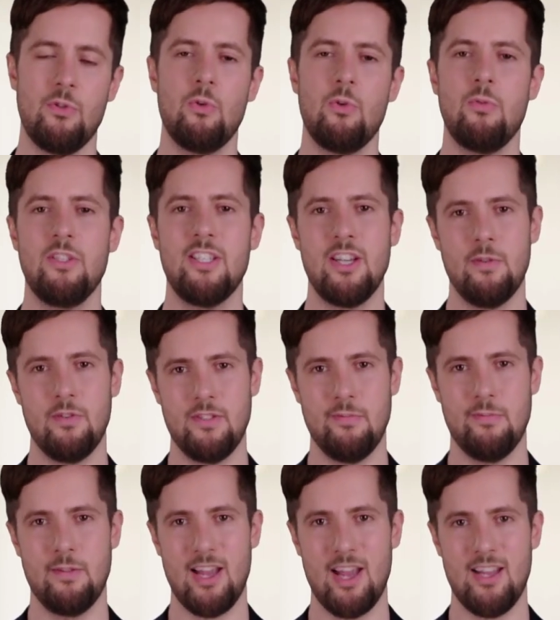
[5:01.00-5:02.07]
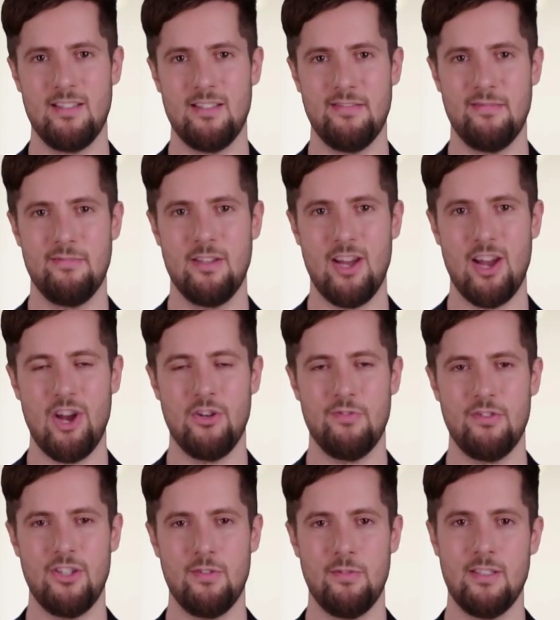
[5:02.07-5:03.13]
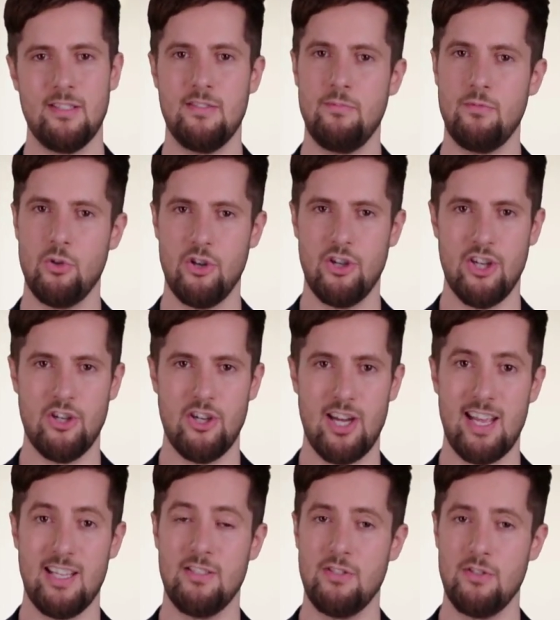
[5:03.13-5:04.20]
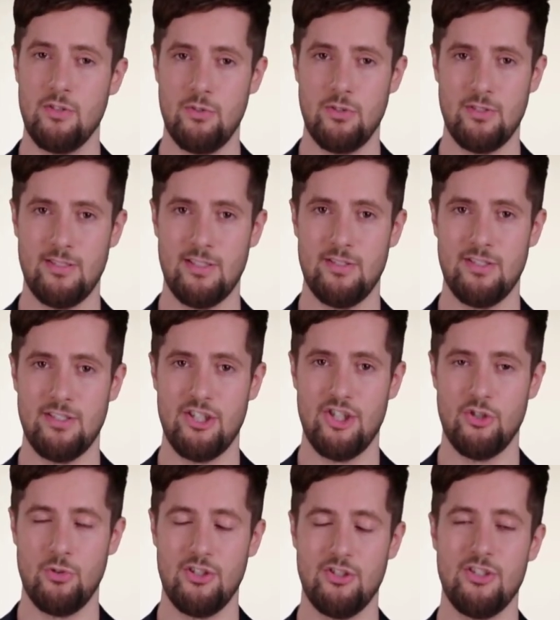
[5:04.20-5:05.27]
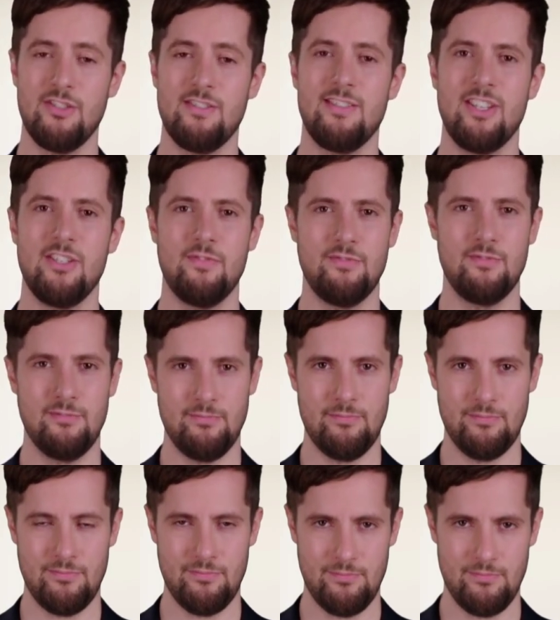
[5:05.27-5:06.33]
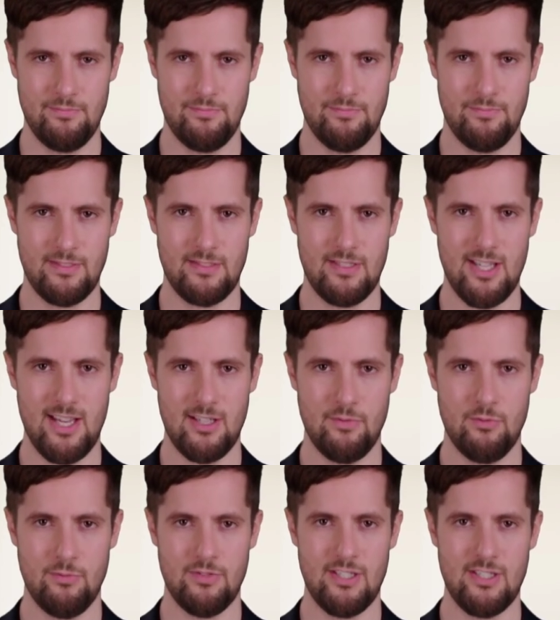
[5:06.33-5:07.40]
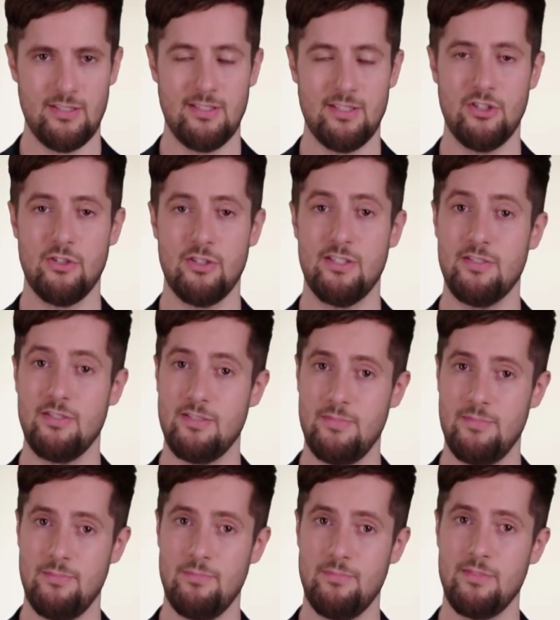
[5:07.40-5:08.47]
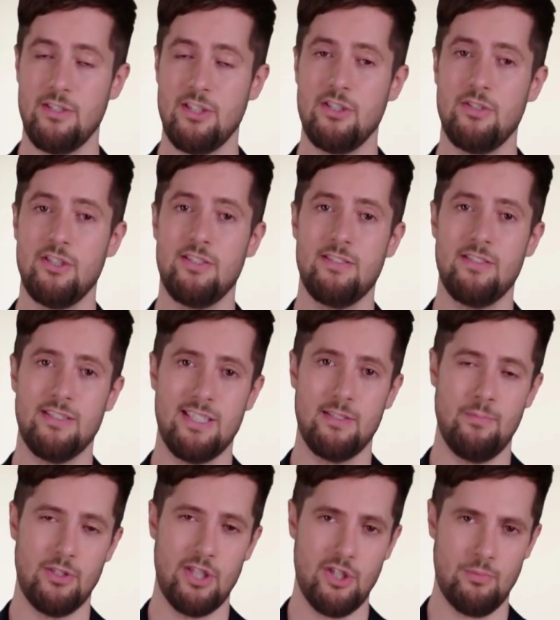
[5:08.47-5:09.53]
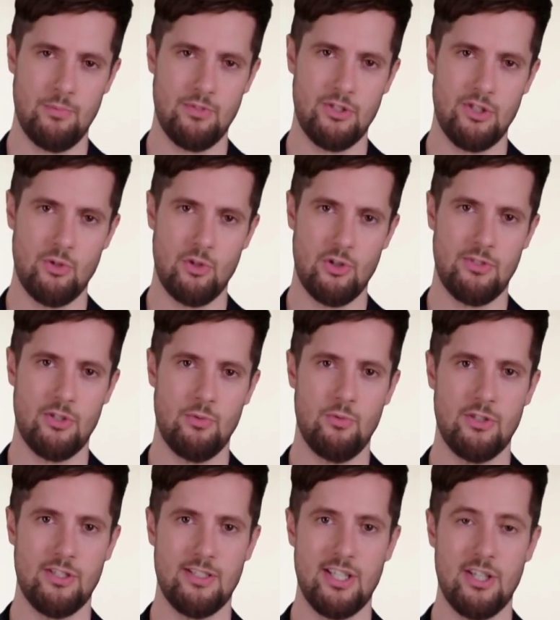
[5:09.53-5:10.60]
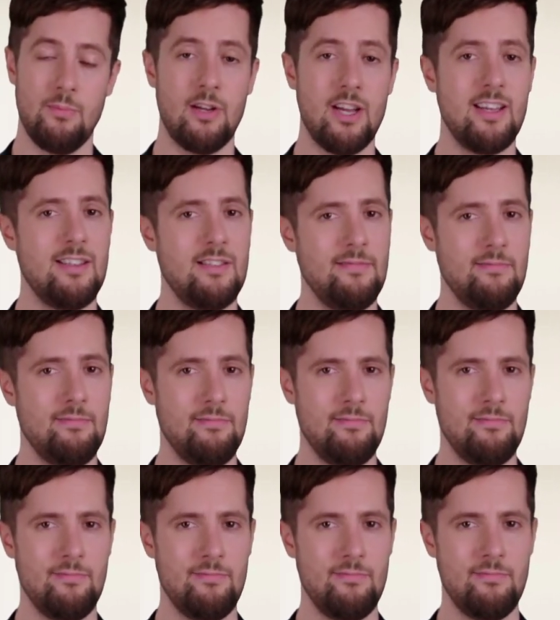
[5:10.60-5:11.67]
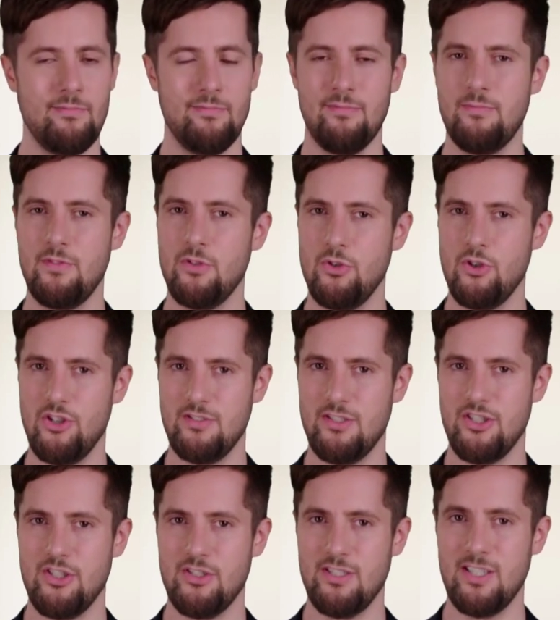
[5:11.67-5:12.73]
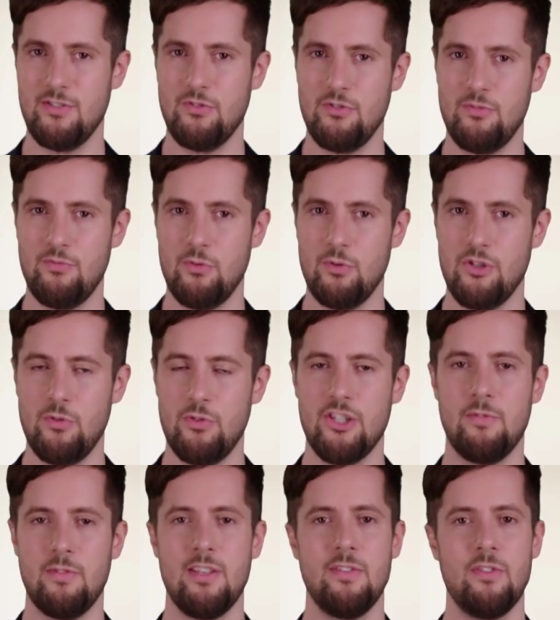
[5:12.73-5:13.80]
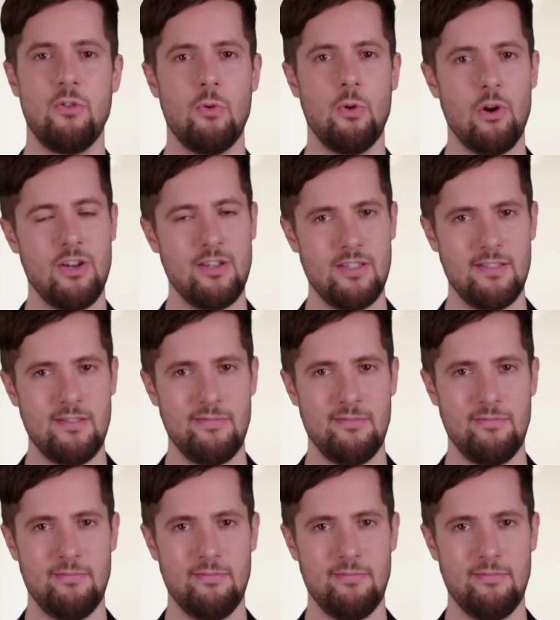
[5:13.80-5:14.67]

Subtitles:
What we label as bad often depends more on our attitude than the situation itself. Take a moment to consider this. The things that seem terrible to you, are they really that bad? Or are they just different from what you expected or wanted?